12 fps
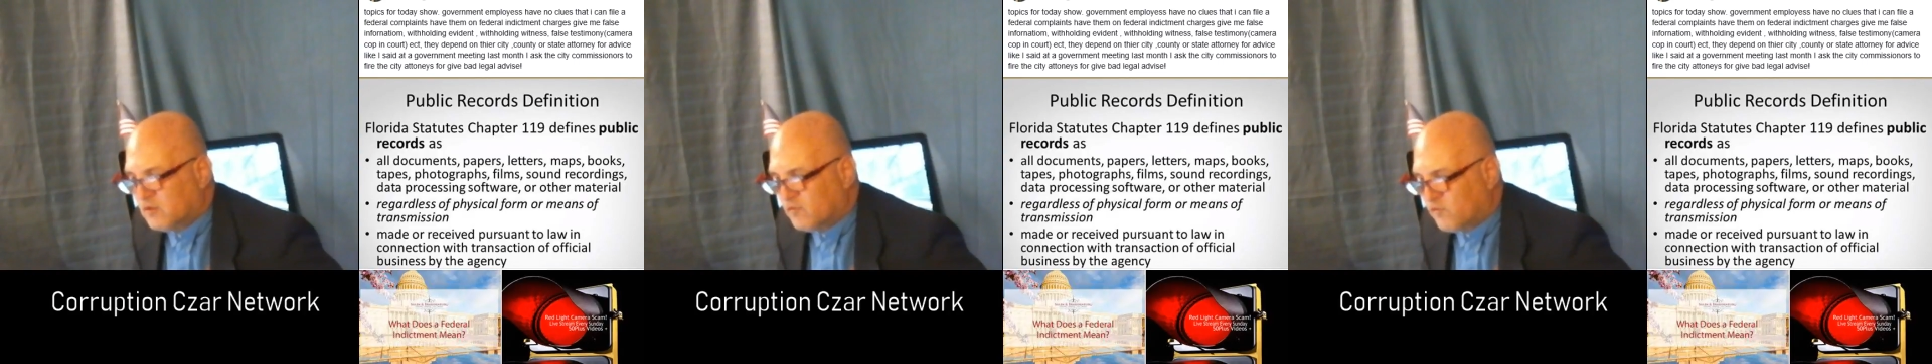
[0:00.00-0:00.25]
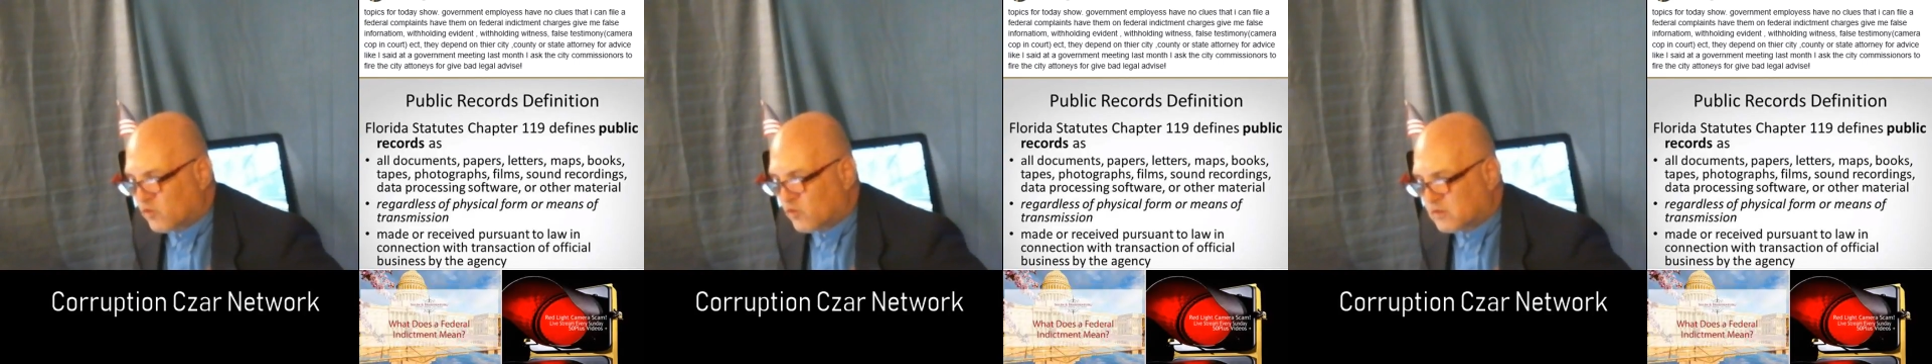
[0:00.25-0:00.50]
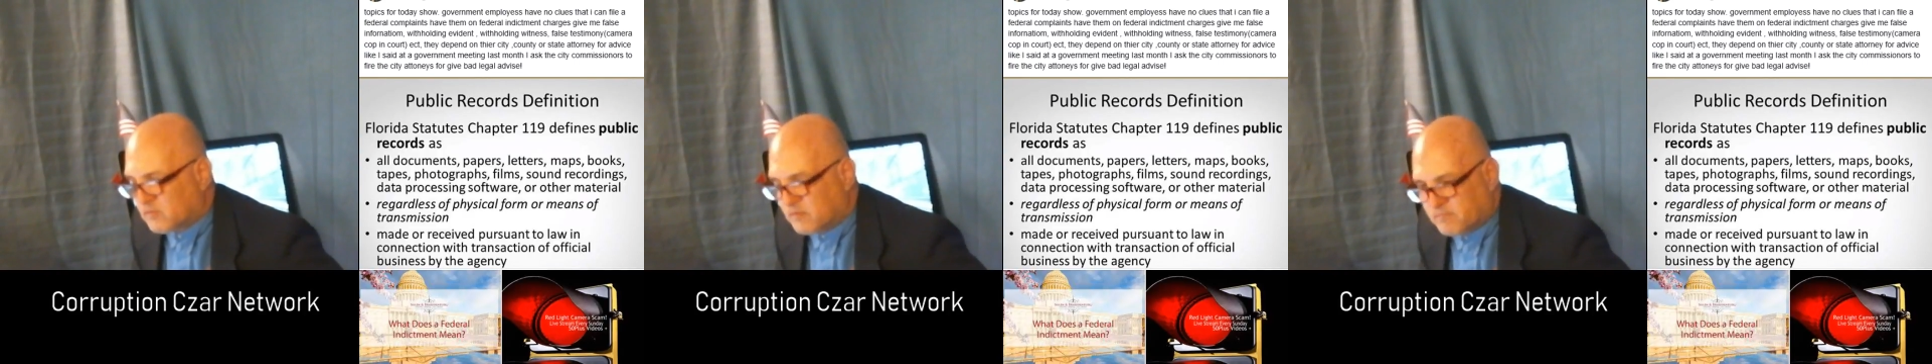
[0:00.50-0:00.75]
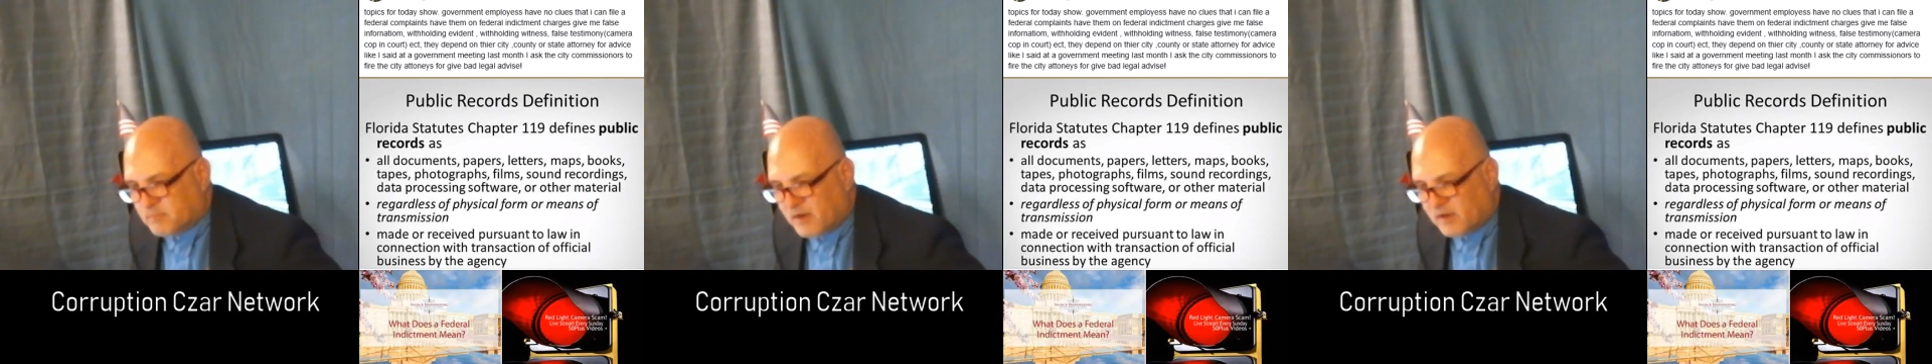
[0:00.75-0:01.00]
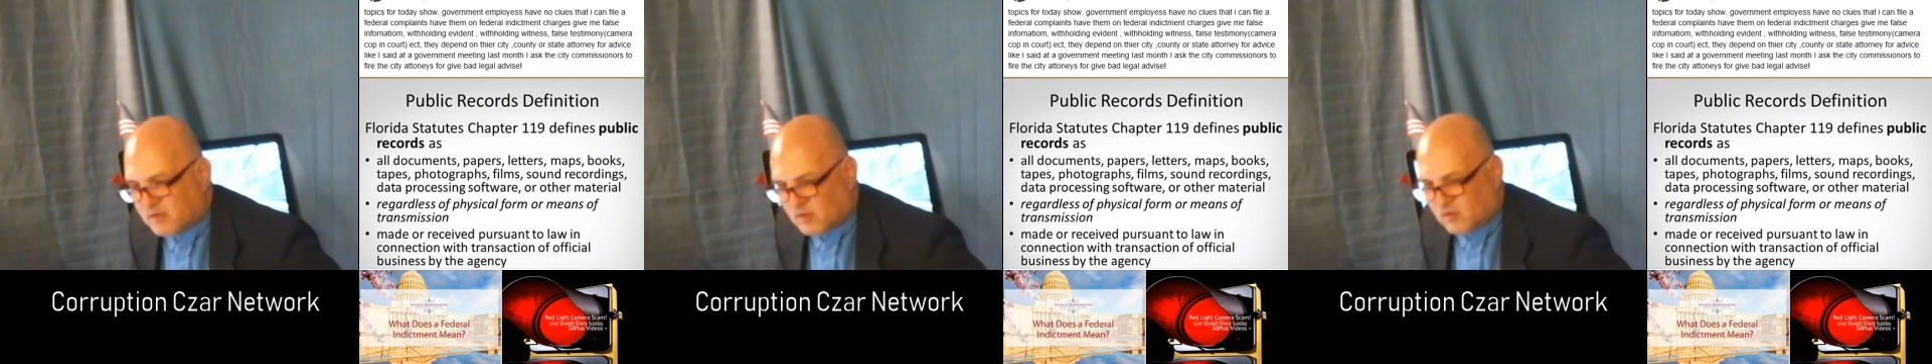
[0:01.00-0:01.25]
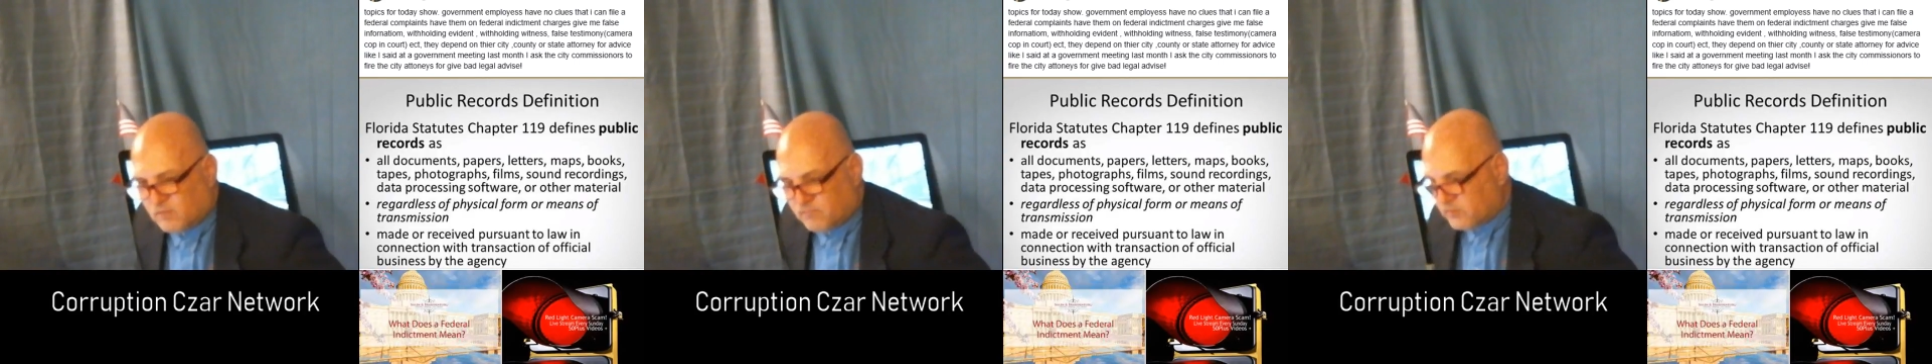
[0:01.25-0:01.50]
forced them to break
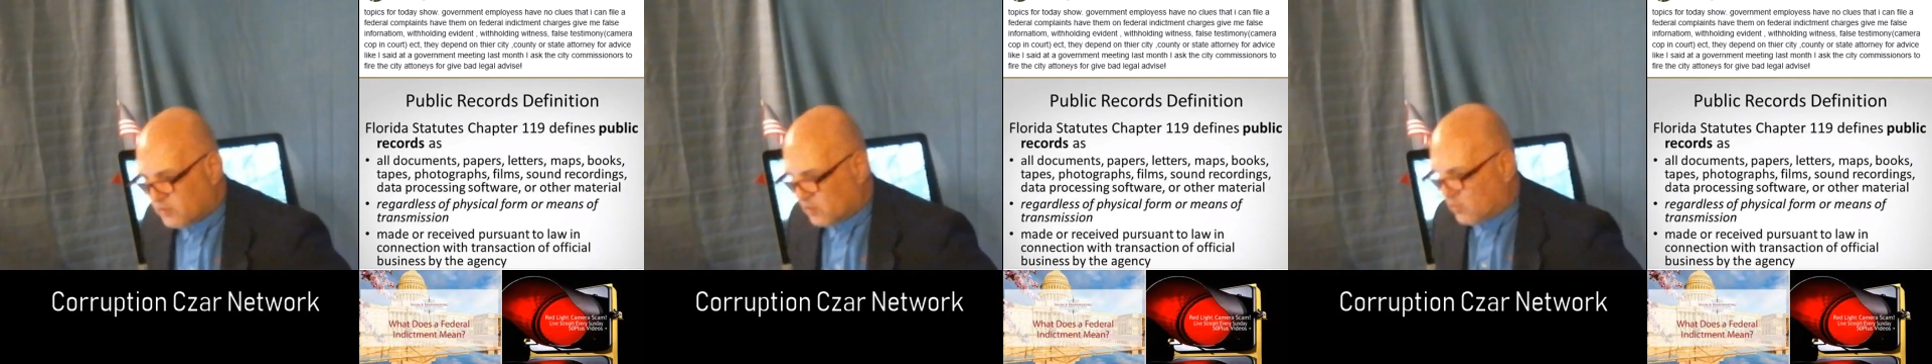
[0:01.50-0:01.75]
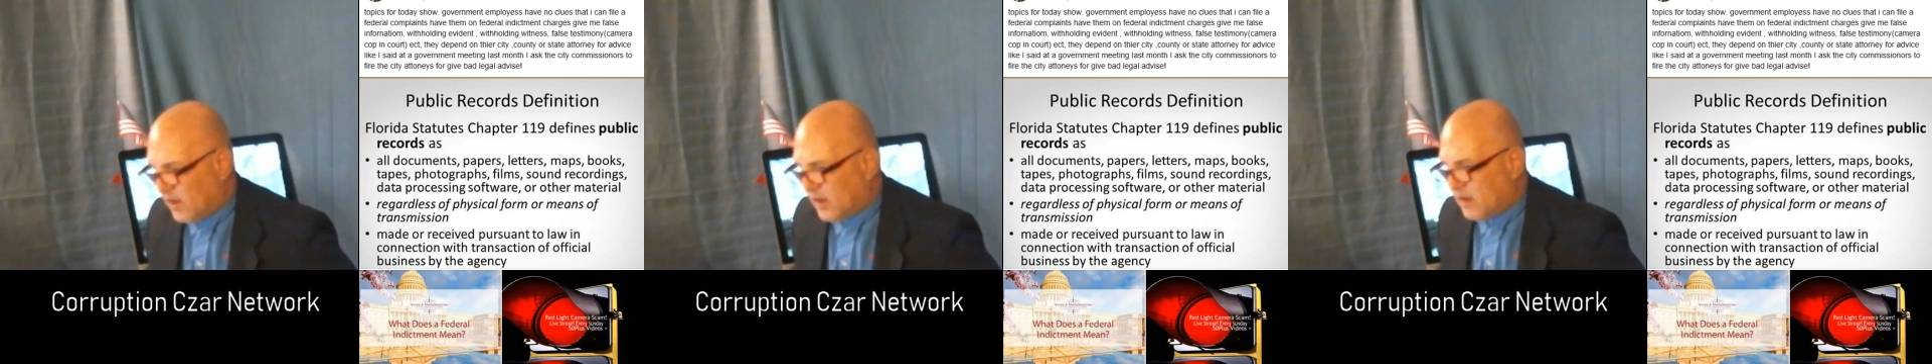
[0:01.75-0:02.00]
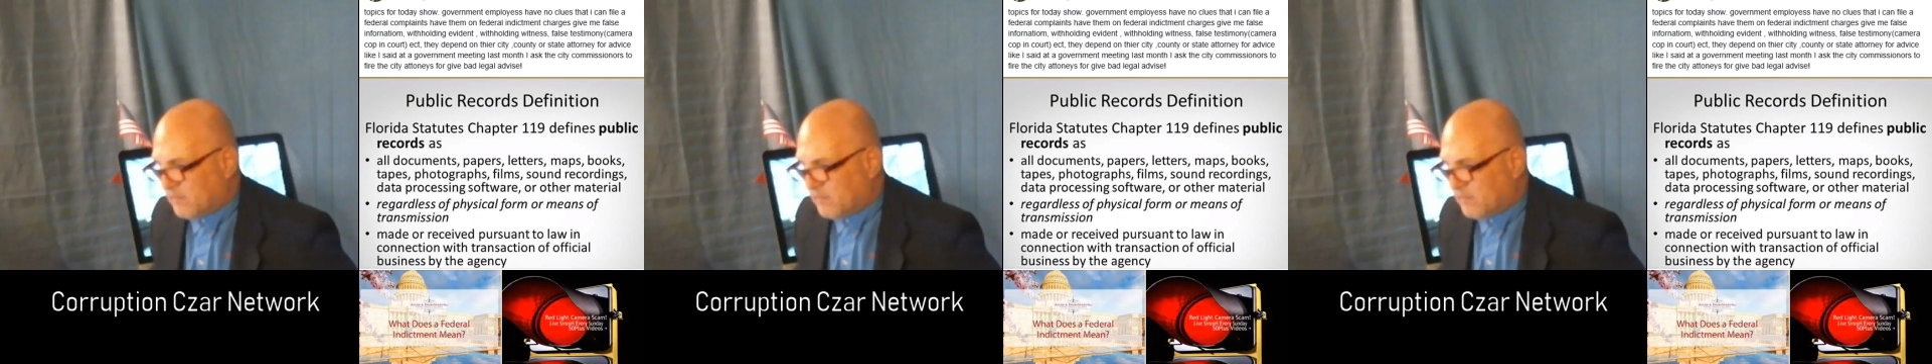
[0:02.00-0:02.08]
the crime.